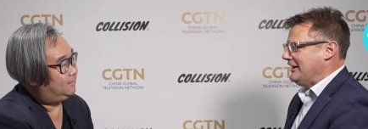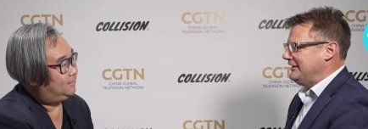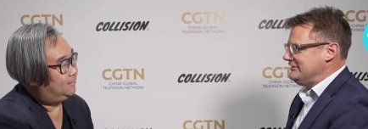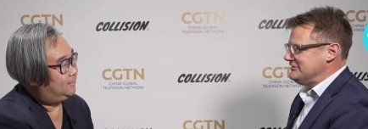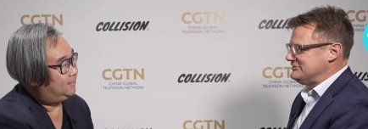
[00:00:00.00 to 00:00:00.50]
Speaker 1: And
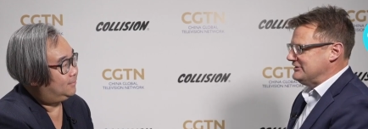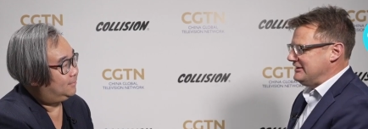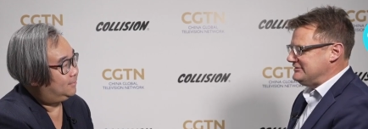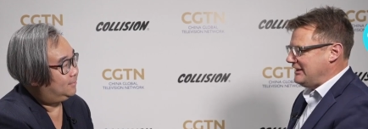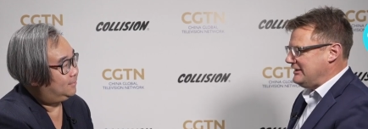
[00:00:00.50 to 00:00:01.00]
I guess in
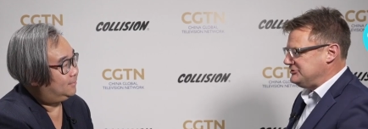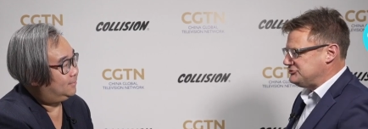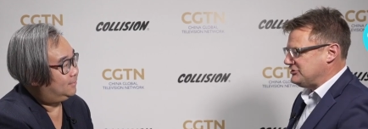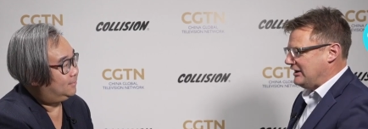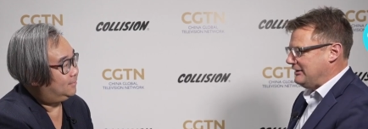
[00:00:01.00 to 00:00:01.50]
today's
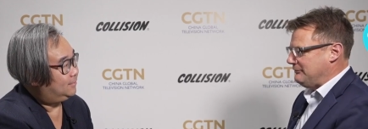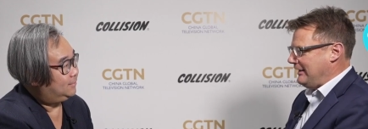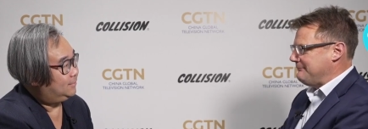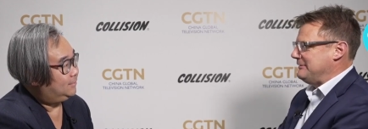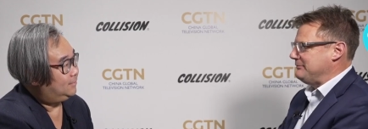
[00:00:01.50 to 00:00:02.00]
age,
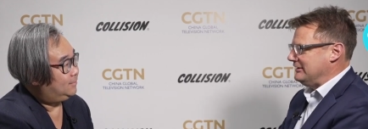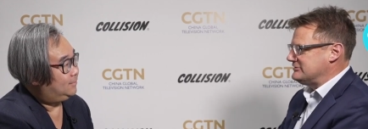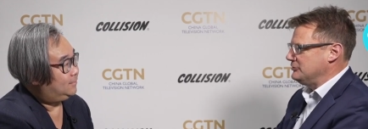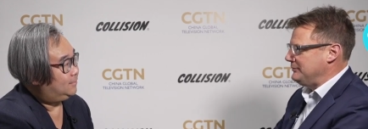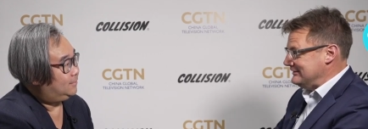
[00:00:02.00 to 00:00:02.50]
without being
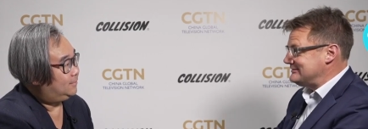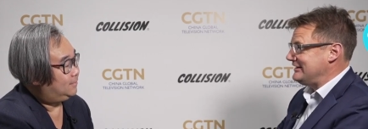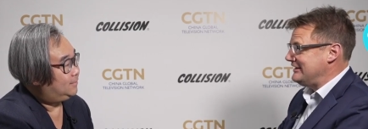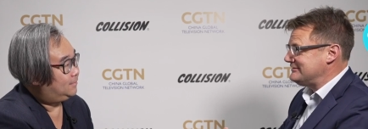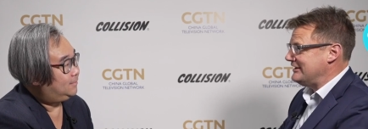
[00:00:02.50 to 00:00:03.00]
political, but in
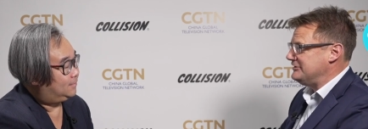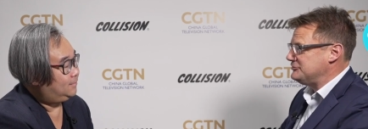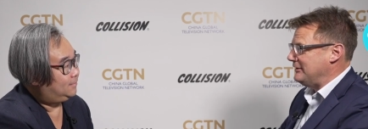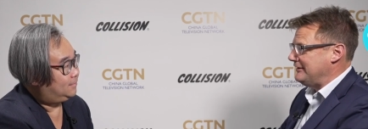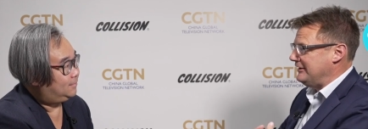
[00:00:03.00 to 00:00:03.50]
today's age
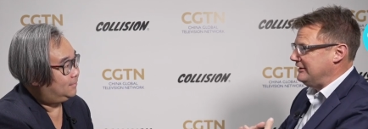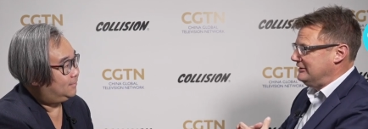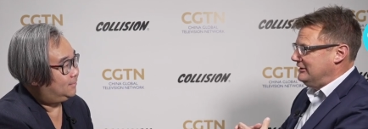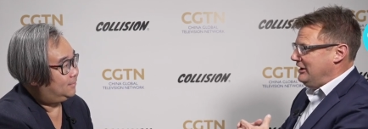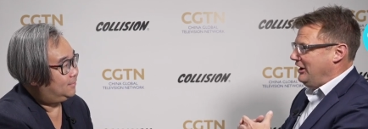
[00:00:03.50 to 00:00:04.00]
where there
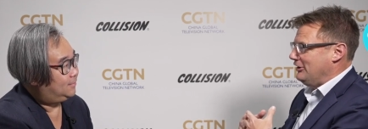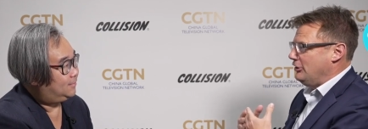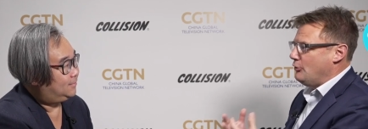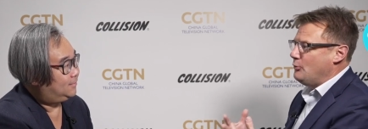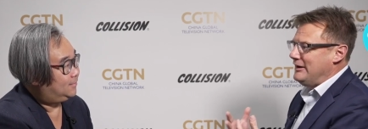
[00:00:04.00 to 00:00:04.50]
are
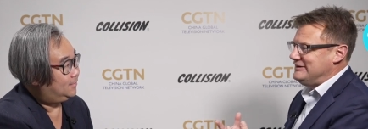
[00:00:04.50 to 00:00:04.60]
long